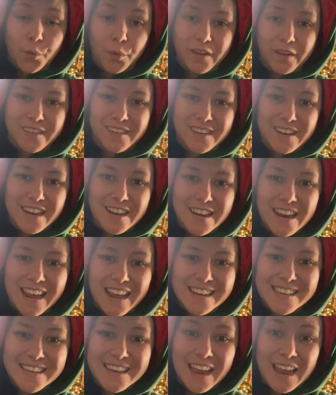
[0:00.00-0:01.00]
We'll see you
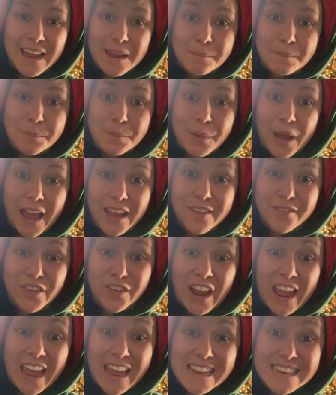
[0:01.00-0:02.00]
next time. Bye,
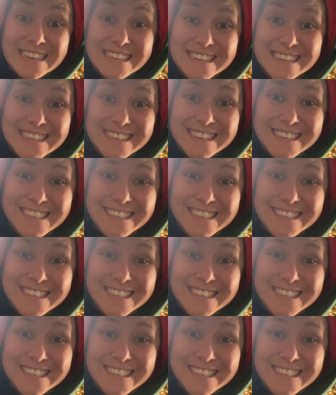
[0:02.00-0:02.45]
friends!